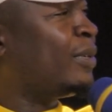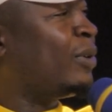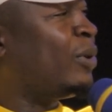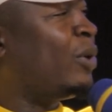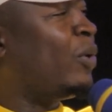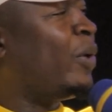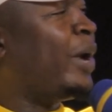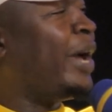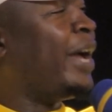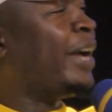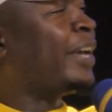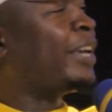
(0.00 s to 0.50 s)

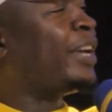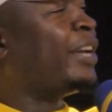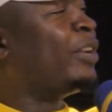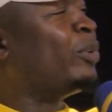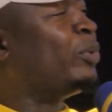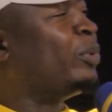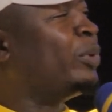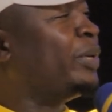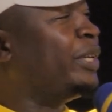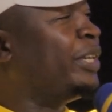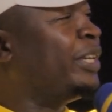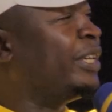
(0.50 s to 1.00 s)
Where
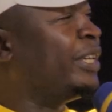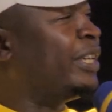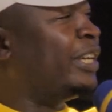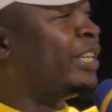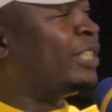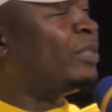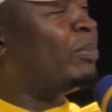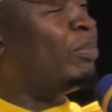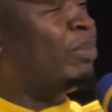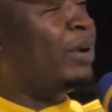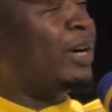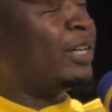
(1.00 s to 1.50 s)
can we
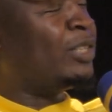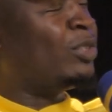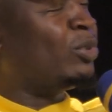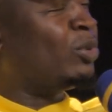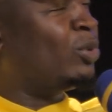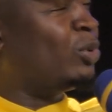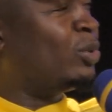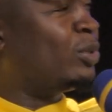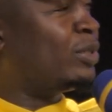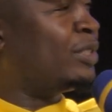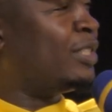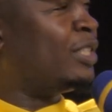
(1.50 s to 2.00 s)
get back to
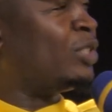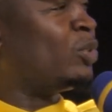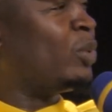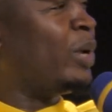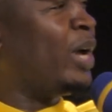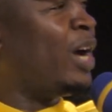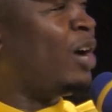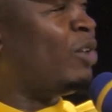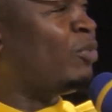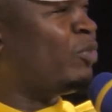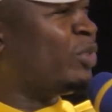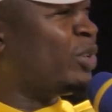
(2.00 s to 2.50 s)
those days?
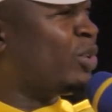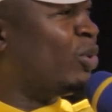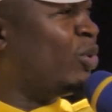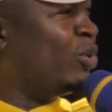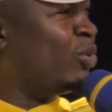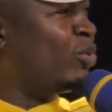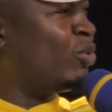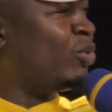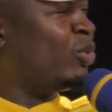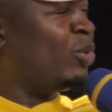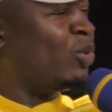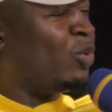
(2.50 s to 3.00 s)
Where have we
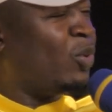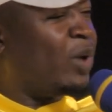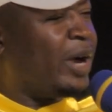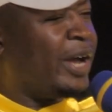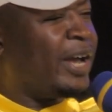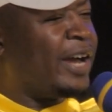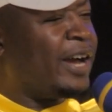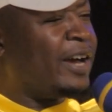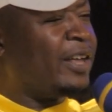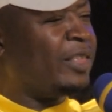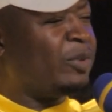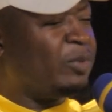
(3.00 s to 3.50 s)
gone wrong?
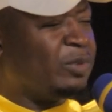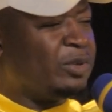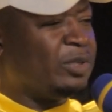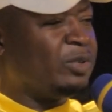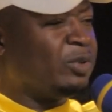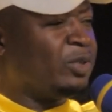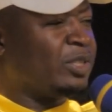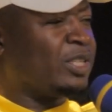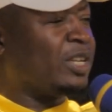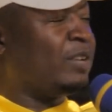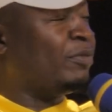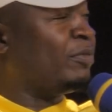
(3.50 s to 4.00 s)
Why are we
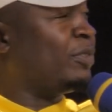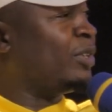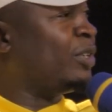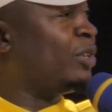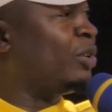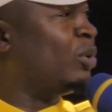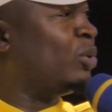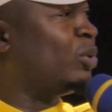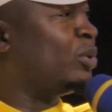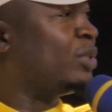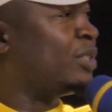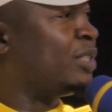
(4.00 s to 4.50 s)
not
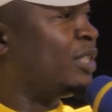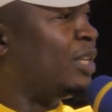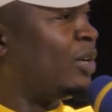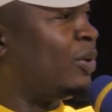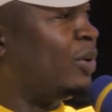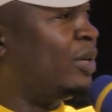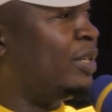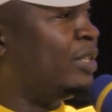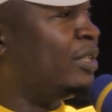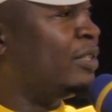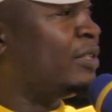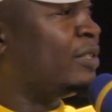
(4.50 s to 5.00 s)
having goals in
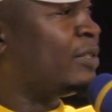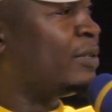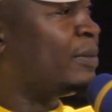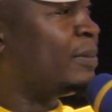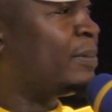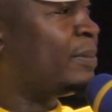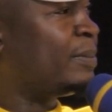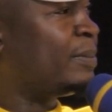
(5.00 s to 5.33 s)
our league?